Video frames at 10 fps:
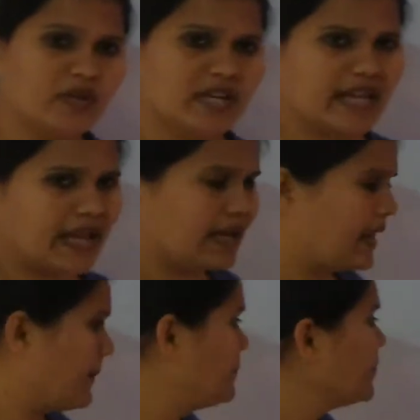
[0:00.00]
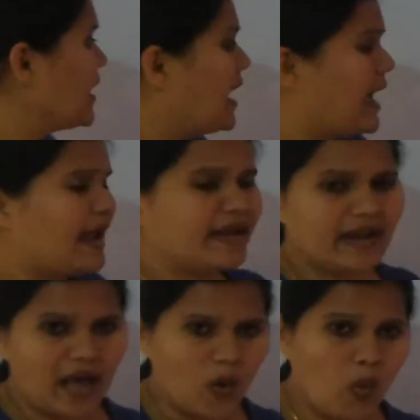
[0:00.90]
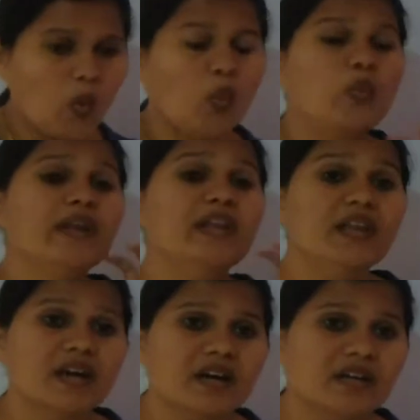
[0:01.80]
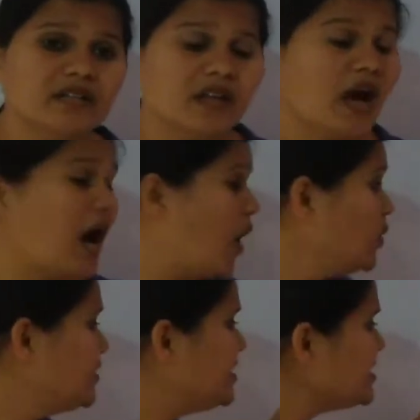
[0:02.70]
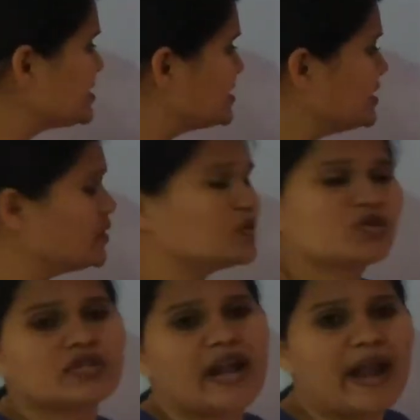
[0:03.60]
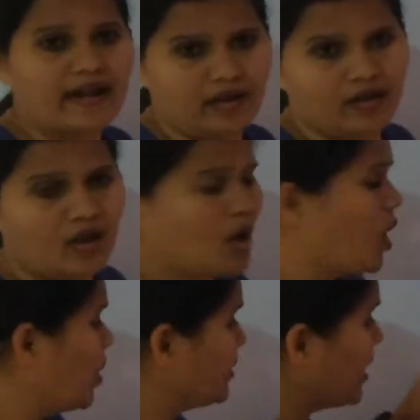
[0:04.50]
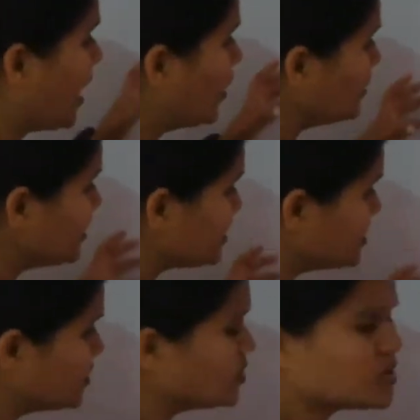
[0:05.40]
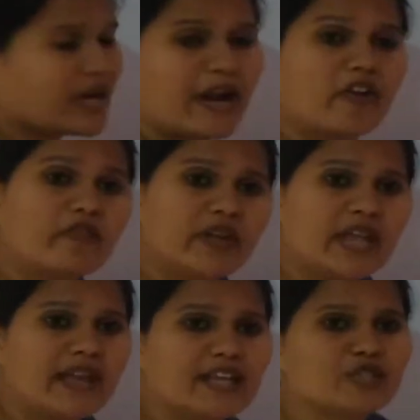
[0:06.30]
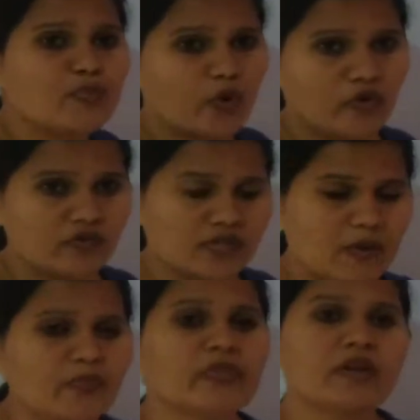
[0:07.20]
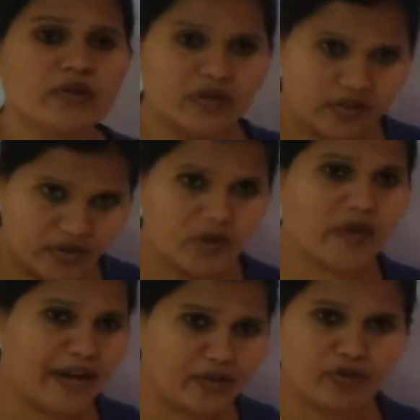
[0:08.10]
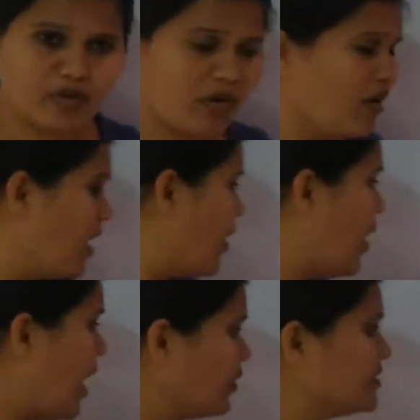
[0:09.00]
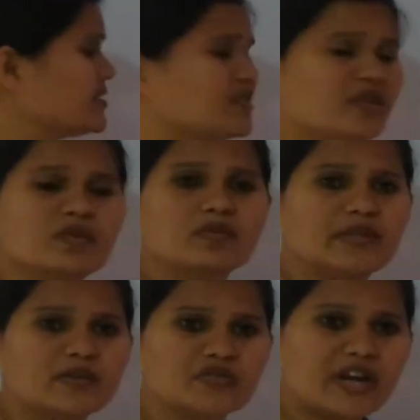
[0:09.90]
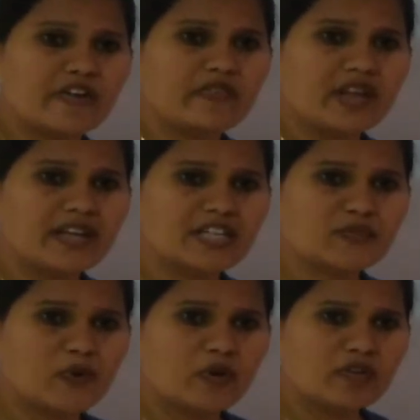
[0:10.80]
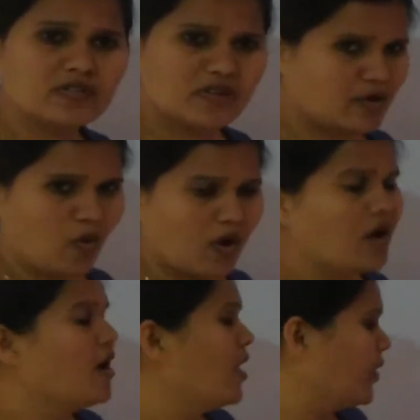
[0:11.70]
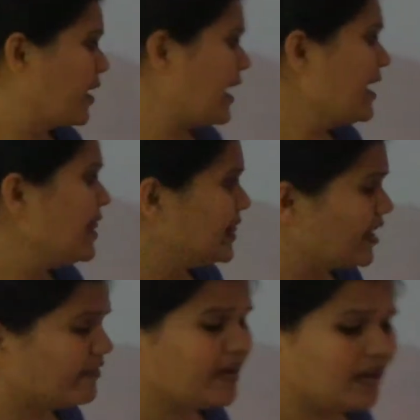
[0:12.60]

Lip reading: DNA. And now we'll learn how this new strand or how this new strand of DNA is produced. Did you get to know how this new strand of DNA is produced? No. Okay. Now we'll